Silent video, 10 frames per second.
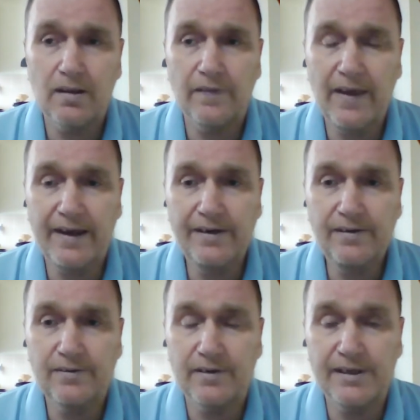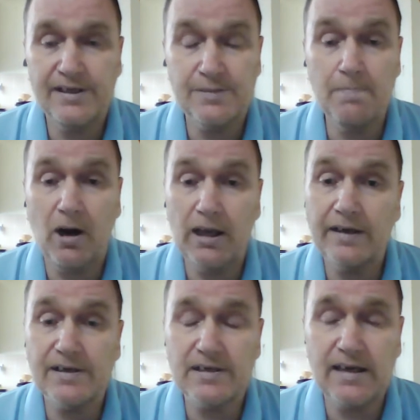then it is my
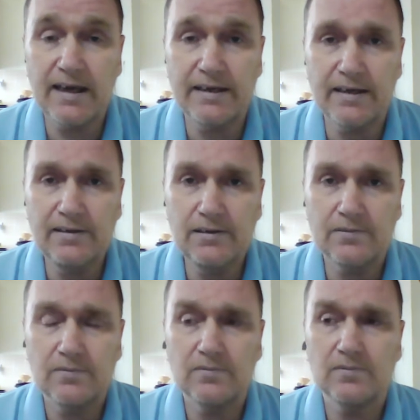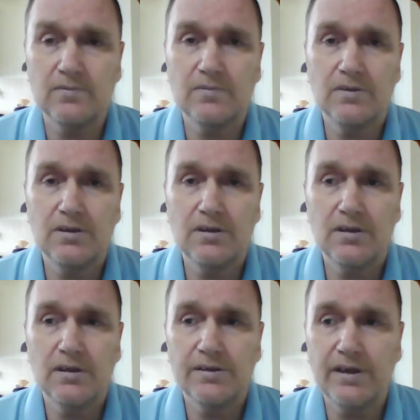understanding
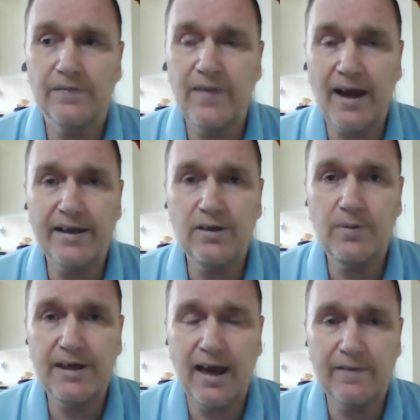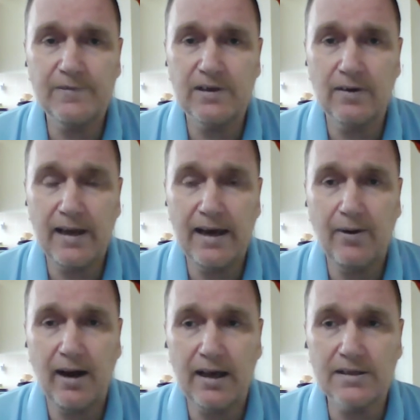that they would have to
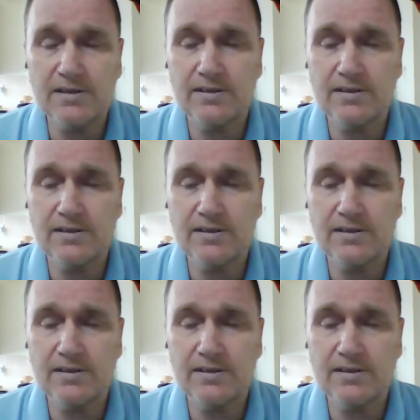allow us